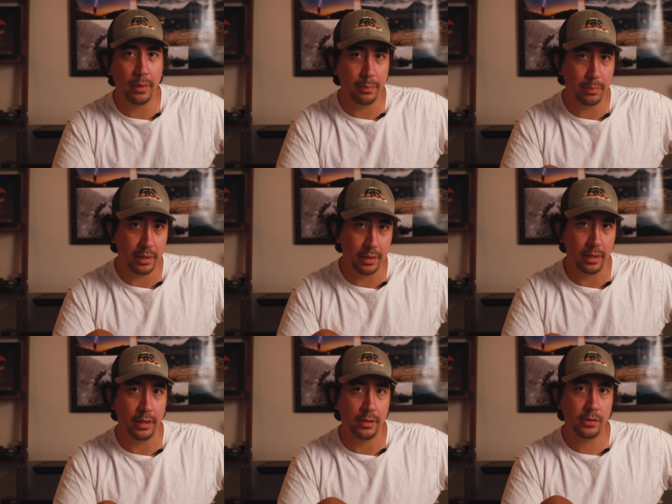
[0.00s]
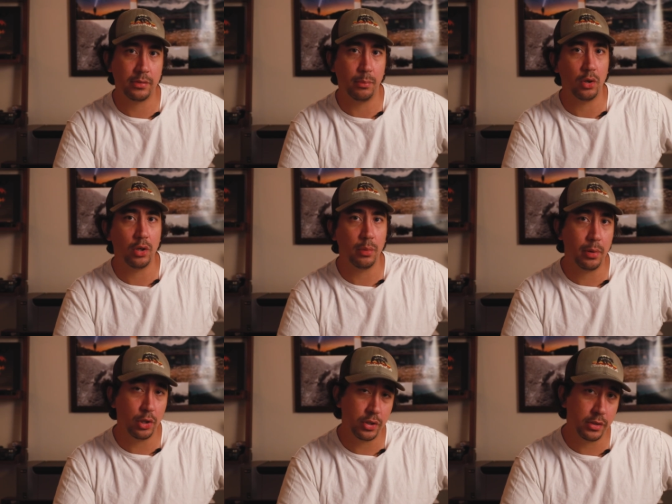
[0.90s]
might be a smarter
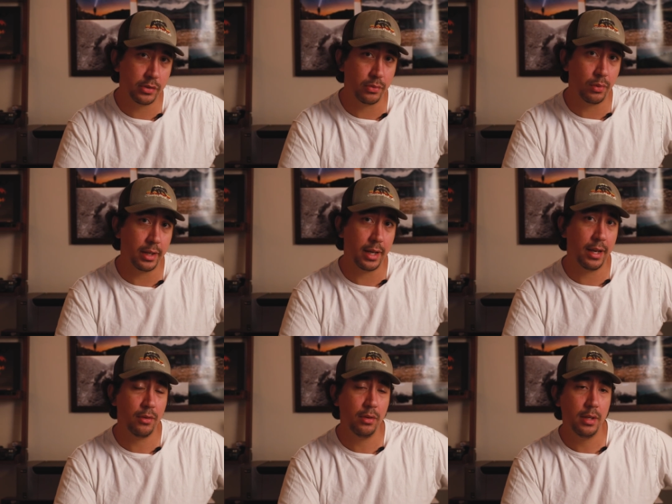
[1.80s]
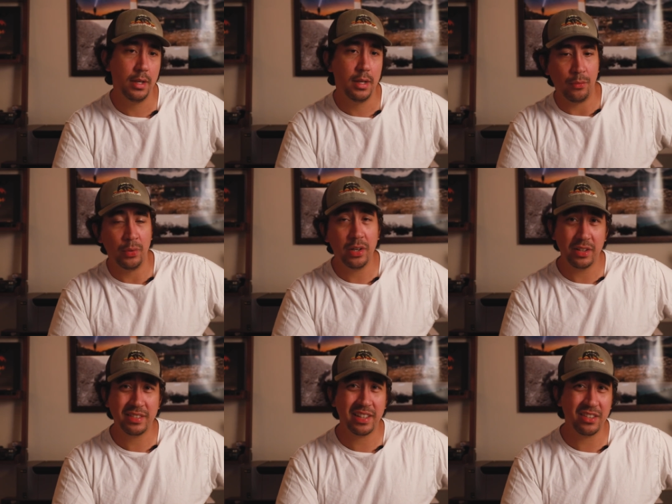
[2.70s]
purchase right now.
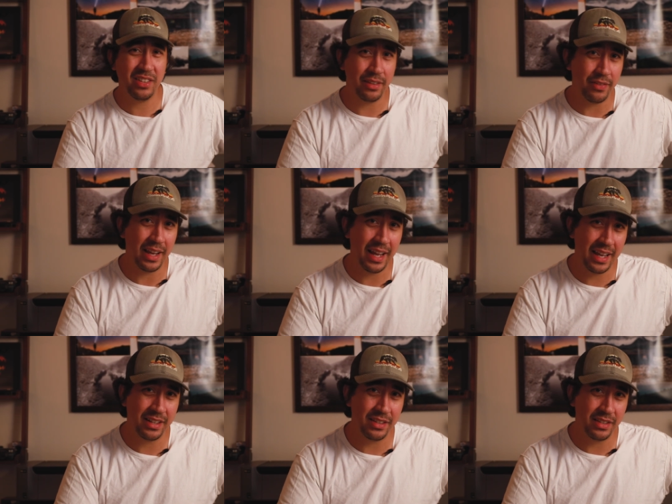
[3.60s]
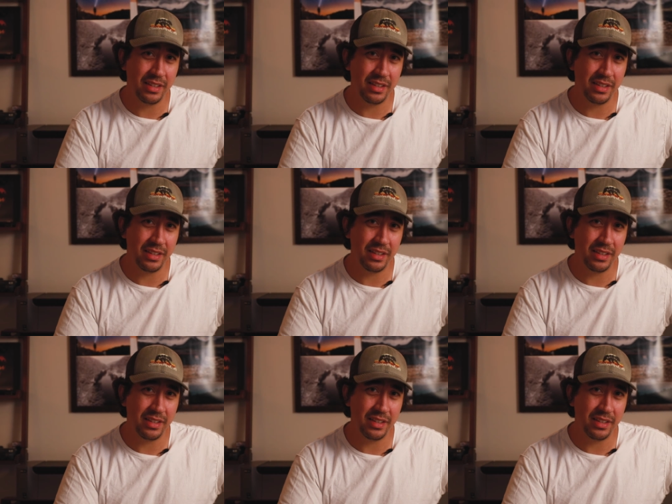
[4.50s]
Realistically, if I had